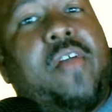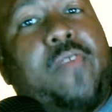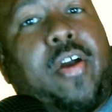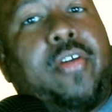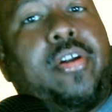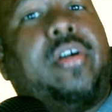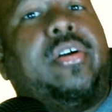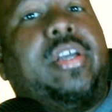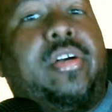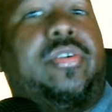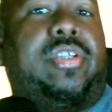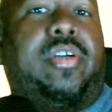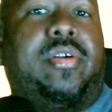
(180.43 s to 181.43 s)
of my Varnell
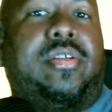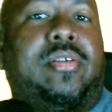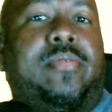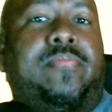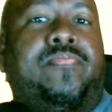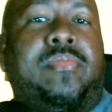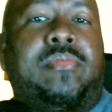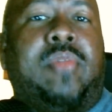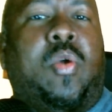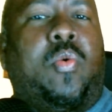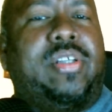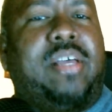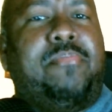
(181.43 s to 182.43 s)
Hill series.
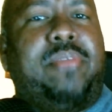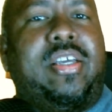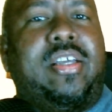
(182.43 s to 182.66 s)
What does that